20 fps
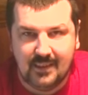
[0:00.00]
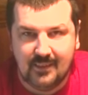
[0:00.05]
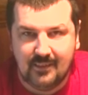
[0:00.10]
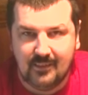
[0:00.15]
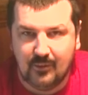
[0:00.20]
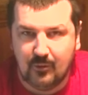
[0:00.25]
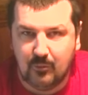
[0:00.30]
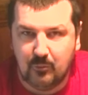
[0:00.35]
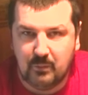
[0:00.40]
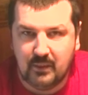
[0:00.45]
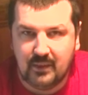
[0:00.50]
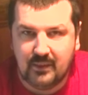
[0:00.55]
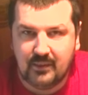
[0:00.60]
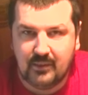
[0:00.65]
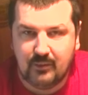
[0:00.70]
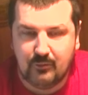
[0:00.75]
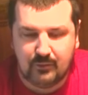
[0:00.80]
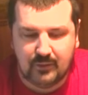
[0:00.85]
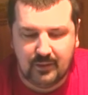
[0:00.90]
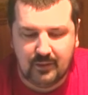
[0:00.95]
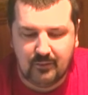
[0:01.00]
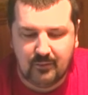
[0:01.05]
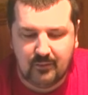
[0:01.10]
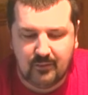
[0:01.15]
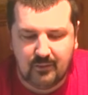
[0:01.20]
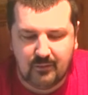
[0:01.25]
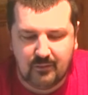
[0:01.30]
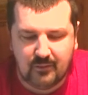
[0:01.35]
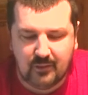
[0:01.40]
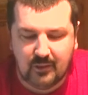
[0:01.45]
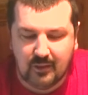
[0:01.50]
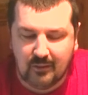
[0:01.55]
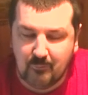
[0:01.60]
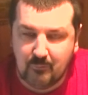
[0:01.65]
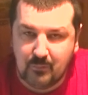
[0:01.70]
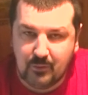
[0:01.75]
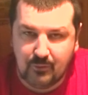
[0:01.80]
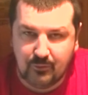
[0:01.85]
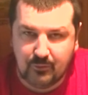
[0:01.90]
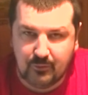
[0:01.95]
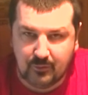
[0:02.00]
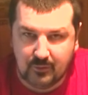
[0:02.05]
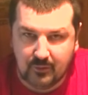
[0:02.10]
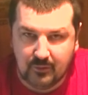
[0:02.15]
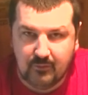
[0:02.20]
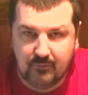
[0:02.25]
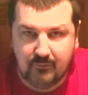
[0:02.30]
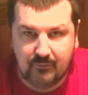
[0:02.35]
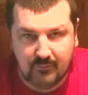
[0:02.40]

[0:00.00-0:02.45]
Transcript: nobody of us has come before.